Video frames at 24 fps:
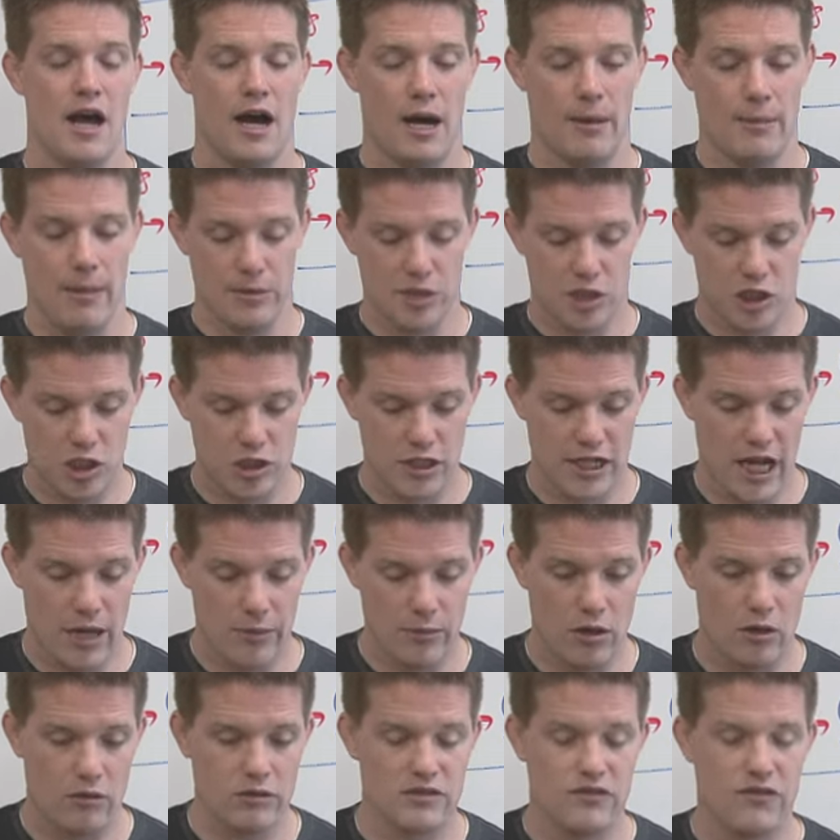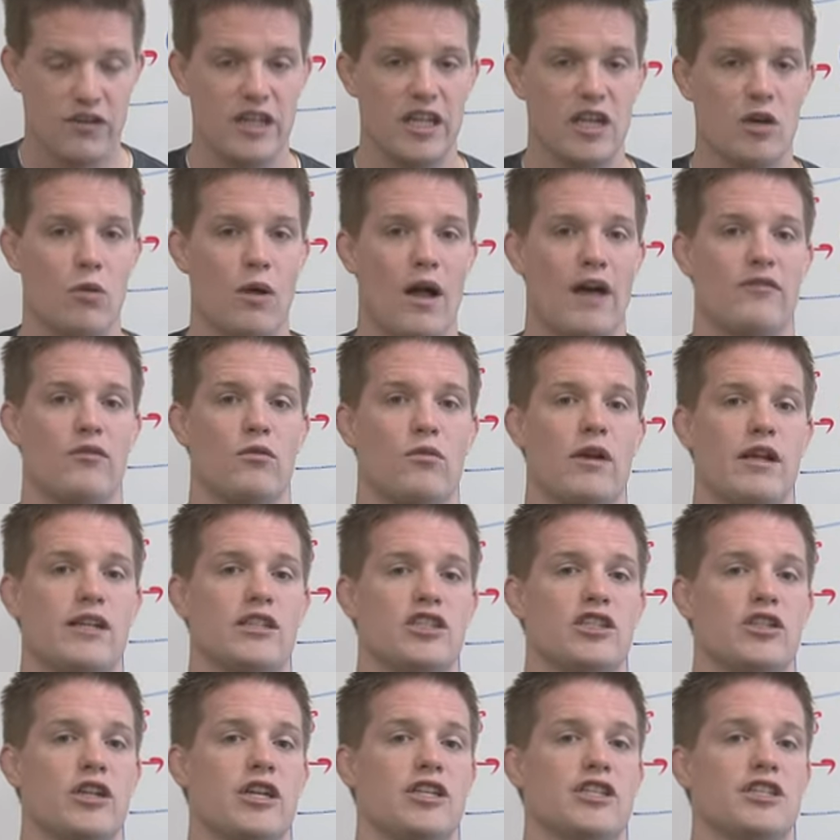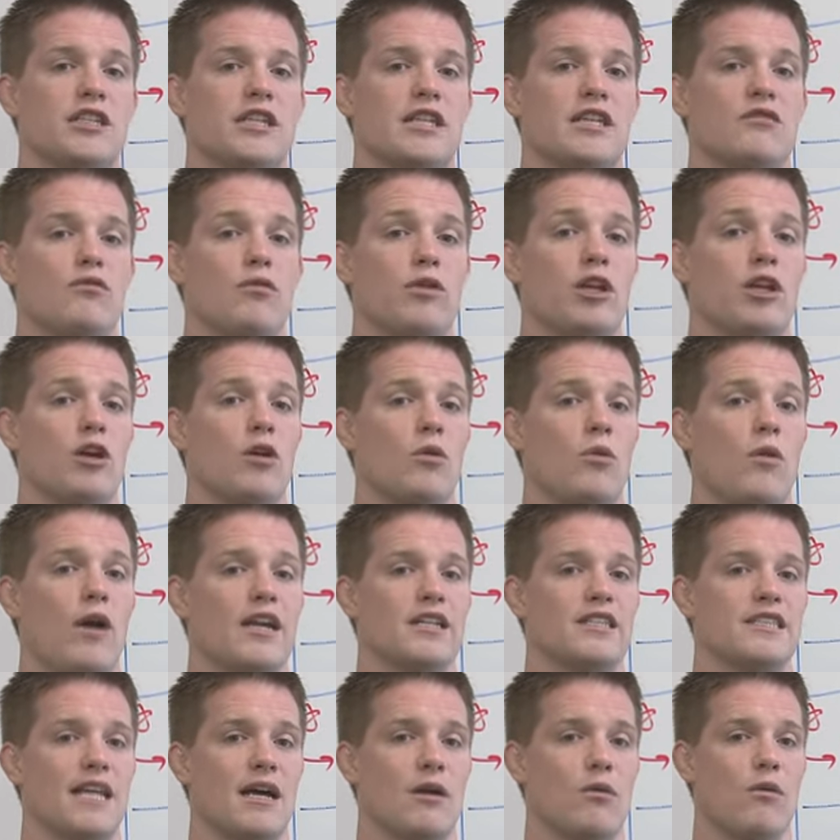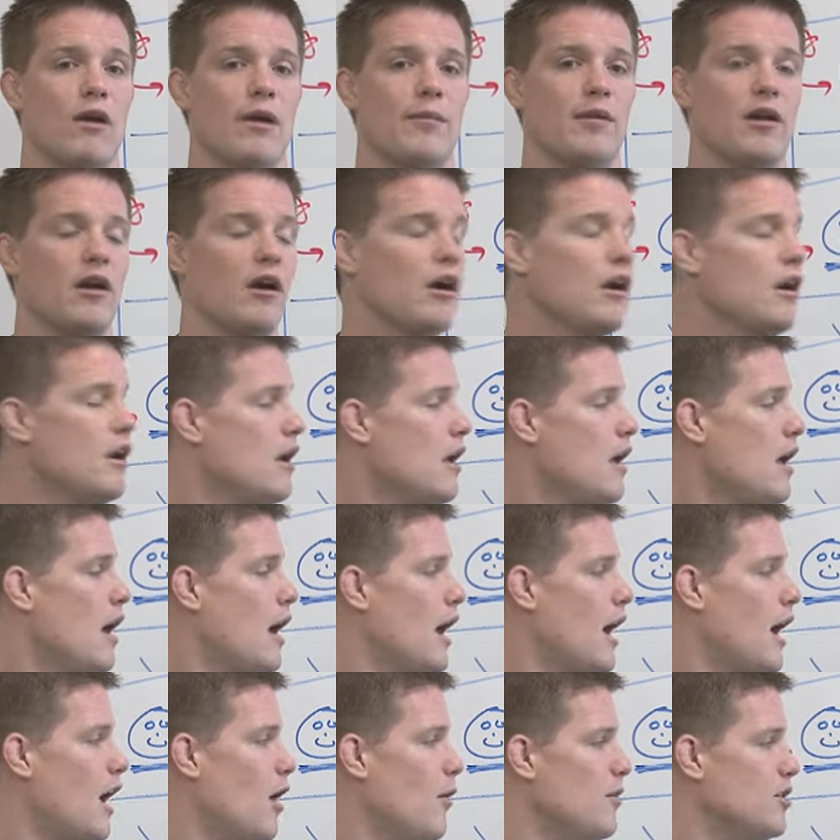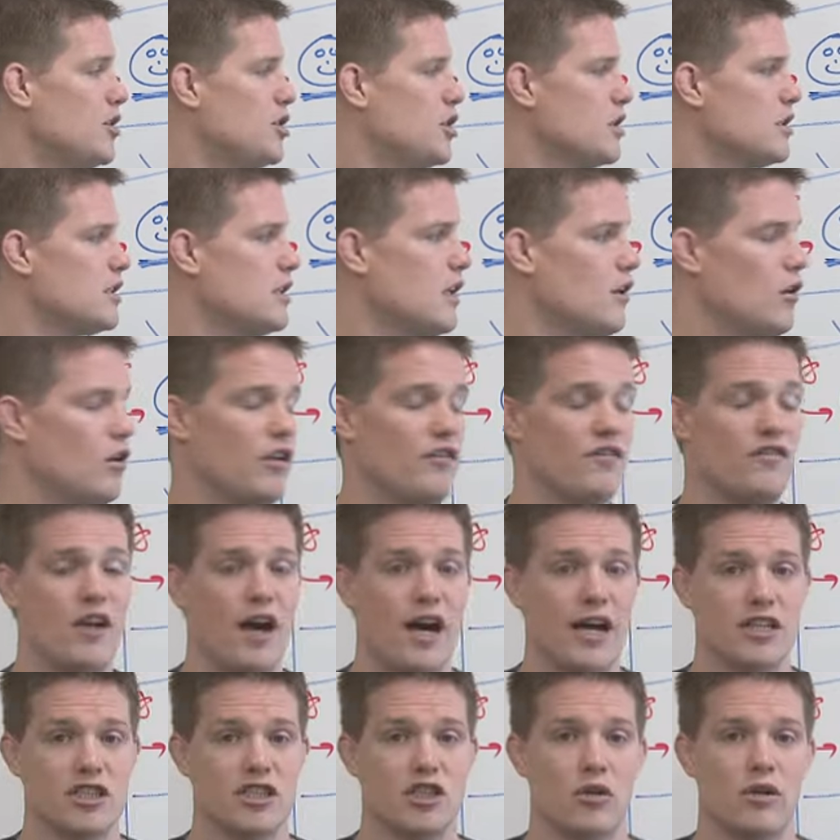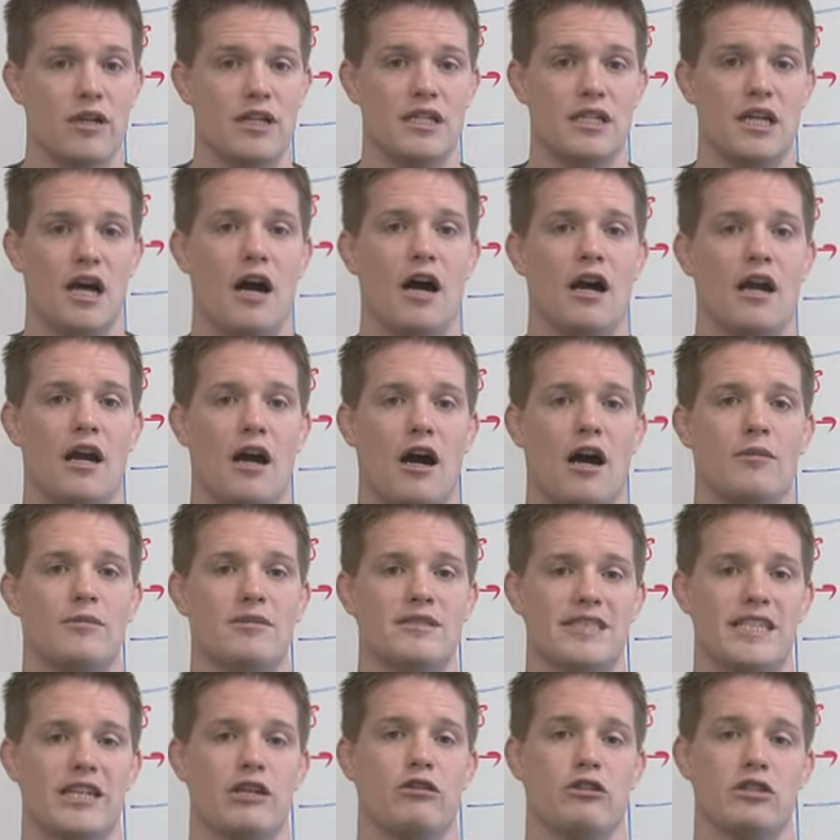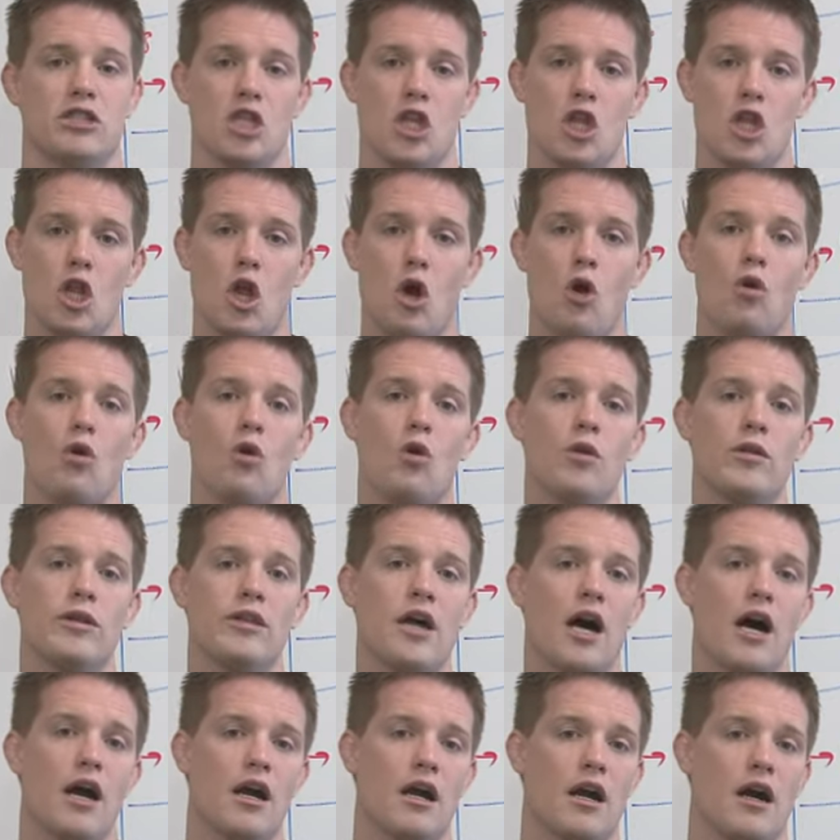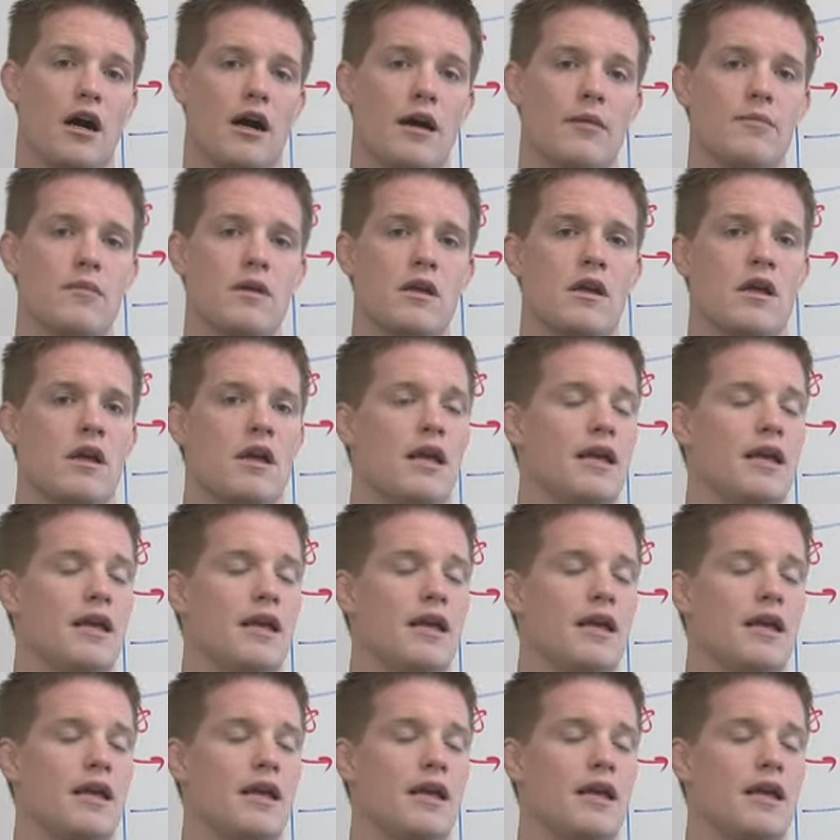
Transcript: I'm sure down below this video we'll have a registration link where you can go watch that webinar. It's just, if not, just go to .comSecretsLocal.com.